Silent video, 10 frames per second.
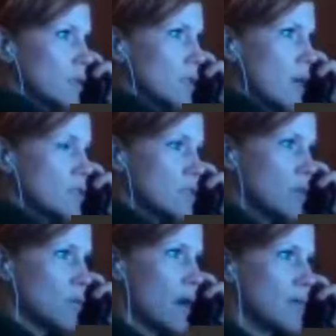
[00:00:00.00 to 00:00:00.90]
I'm just going
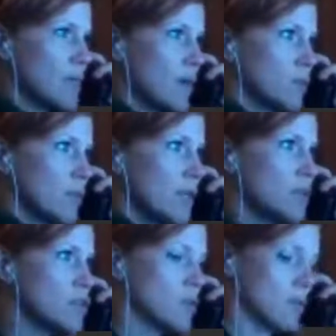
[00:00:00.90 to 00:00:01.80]
to write down
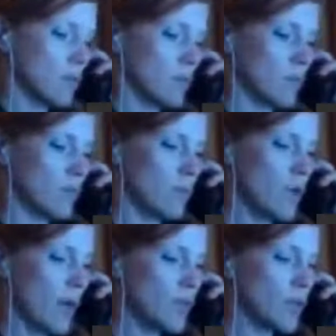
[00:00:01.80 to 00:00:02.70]
what I'm
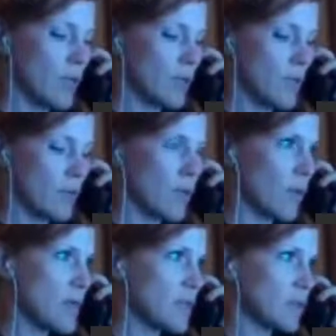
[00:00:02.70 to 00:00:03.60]
doing is I'm going to write
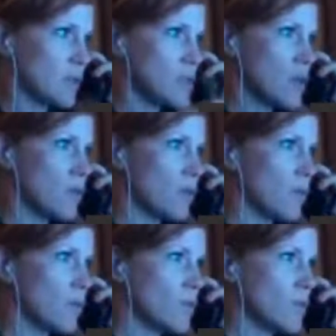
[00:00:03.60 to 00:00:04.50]
down, so
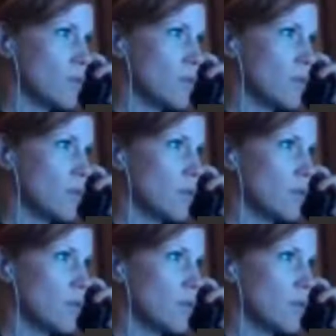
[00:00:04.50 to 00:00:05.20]
the